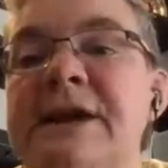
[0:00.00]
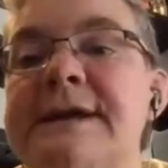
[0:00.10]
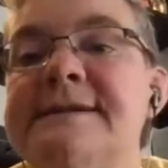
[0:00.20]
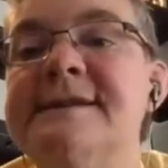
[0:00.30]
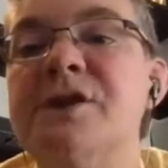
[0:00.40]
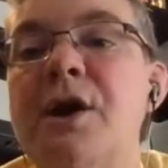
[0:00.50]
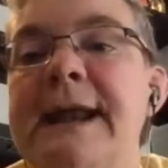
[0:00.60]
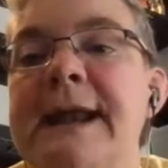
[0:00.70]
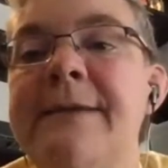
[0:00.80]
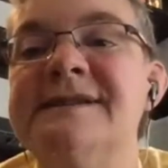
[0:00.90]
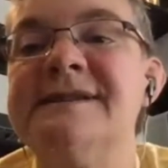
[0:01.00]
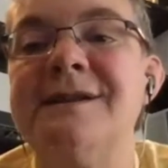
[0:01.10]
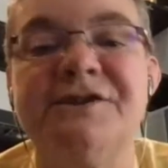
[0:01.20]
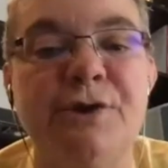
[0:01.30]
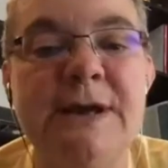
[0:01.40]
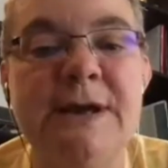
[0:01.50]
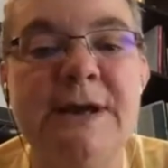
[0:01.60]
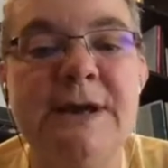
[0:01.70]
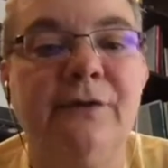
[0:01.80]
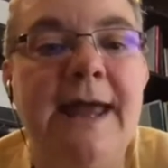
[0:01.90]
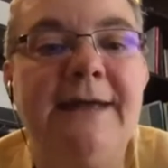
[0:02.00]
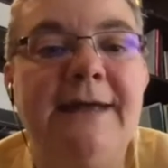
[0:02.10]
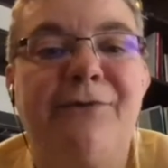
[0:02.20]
series is on Amazon streaming for like